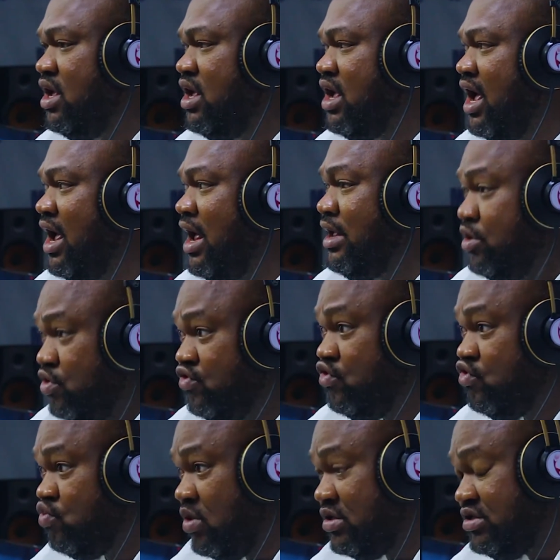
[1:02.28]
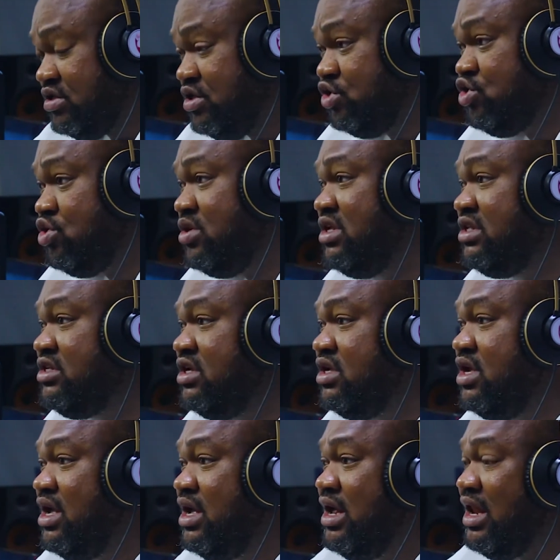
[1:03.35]
He uses words disunity,
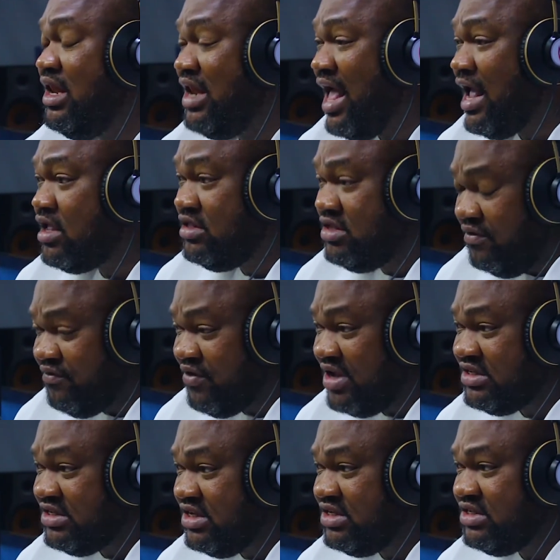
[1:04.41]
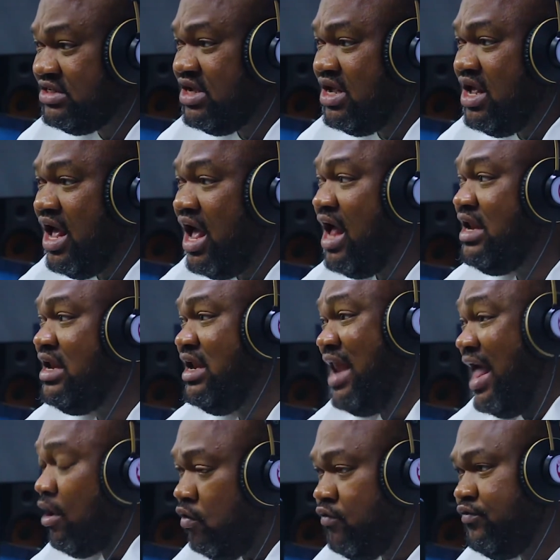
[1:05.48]
lack differences, and
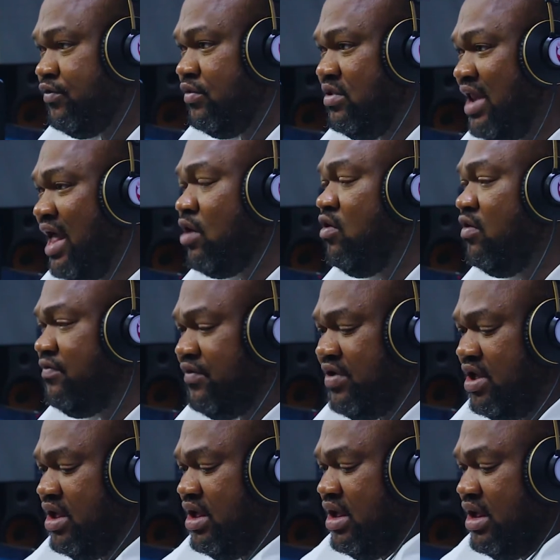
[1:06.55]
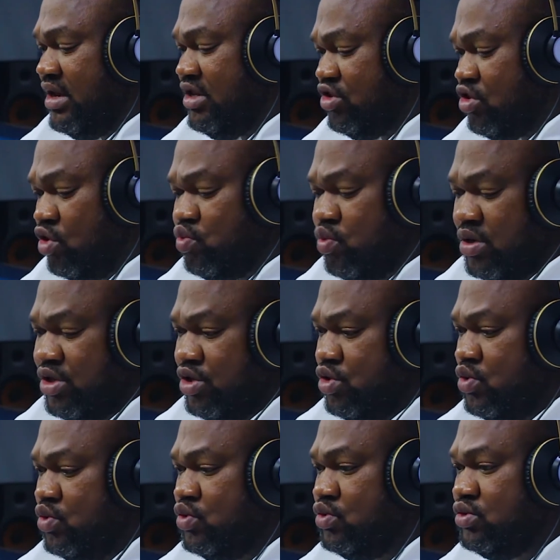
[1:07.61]
lack of the third word he
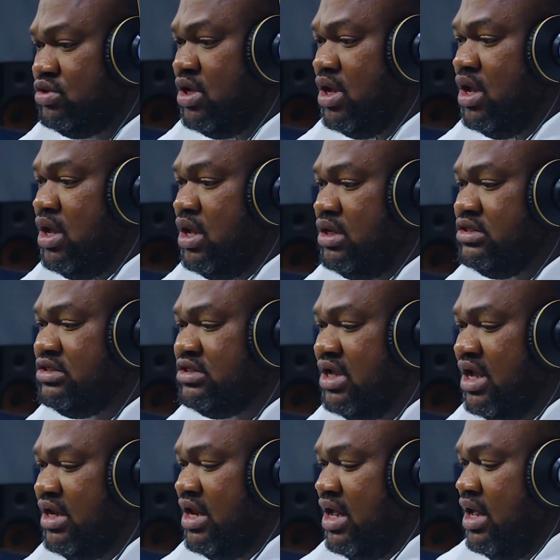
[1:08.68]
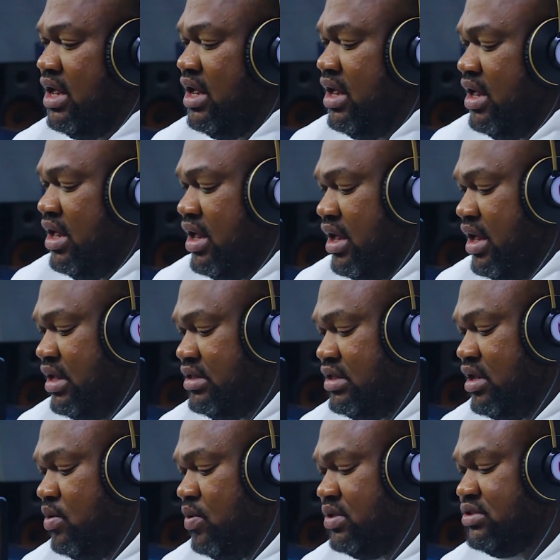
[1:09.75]
used. He said, I
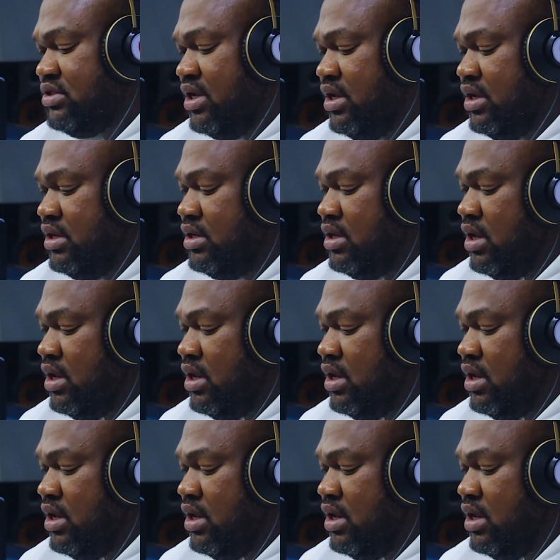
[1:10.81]
think he was saying,